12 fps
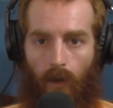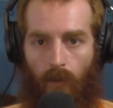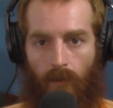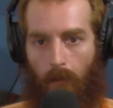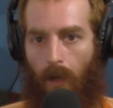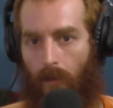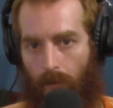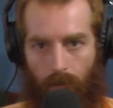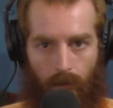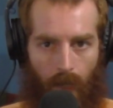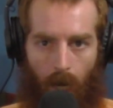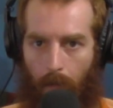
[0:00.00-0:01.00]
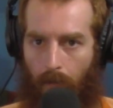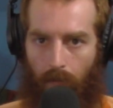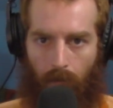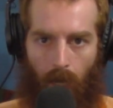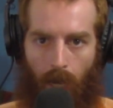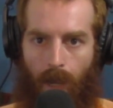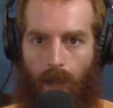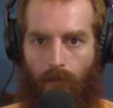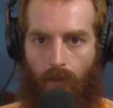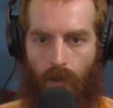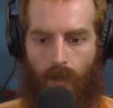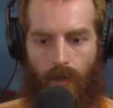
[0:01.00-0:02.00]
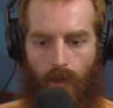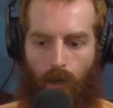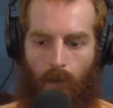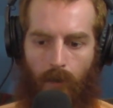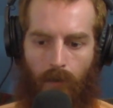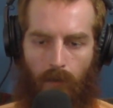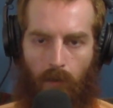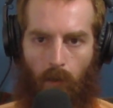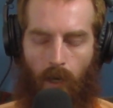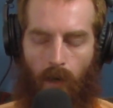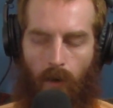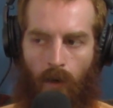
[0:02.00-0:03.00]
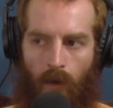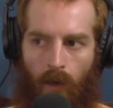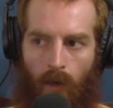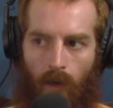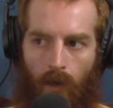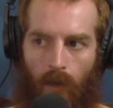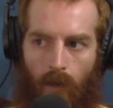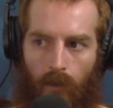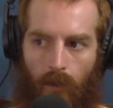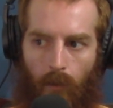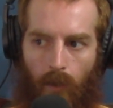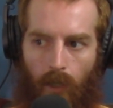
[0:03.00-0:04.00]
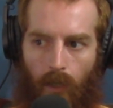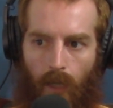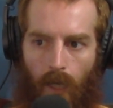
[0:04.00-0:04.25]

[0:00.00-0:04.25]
some other type of kayak fishing tournaments, to where you can